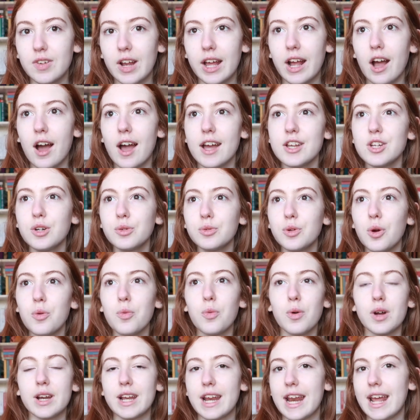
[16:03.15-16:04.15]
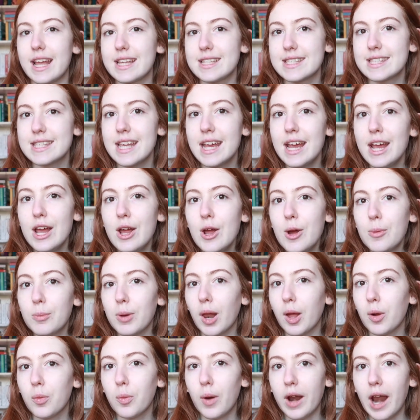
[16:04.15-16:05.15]
Like, I don't know what it is,
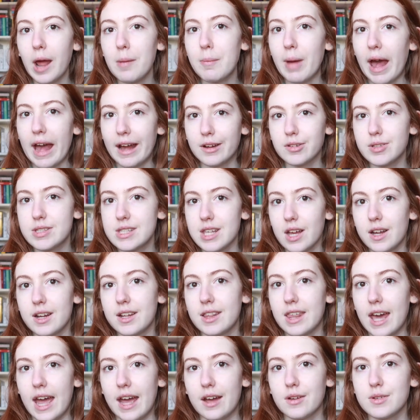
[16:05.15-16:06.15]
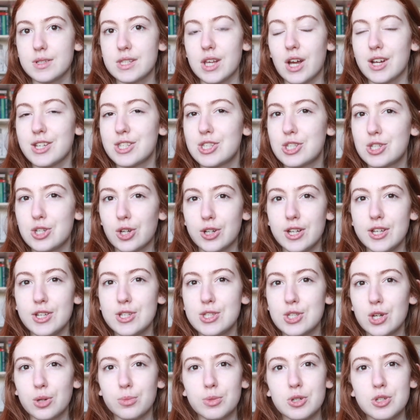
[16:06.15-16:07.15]
but like when I'm outside of the house, I study
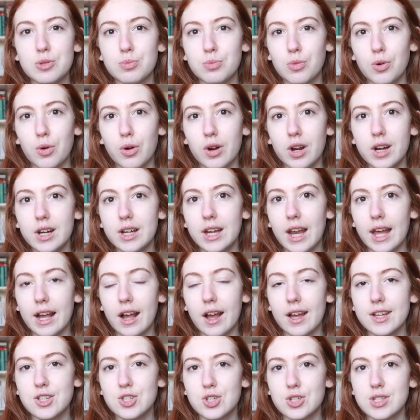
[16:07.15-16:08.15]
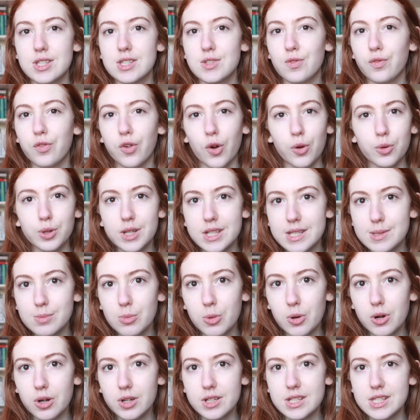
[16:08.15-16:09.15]
so much more. Like, I just focus
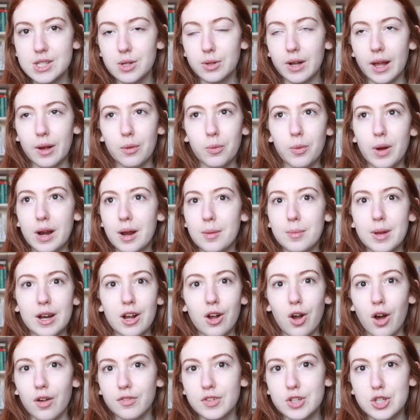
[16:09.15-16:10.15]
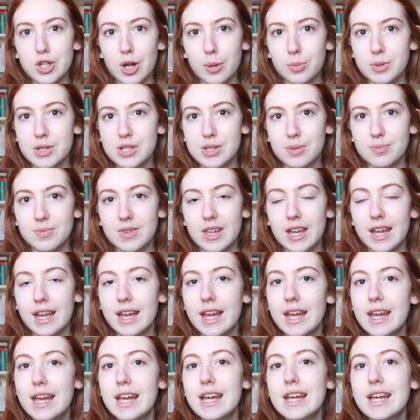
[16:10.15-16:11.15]
more. So like when I'm in a coffee shop or something.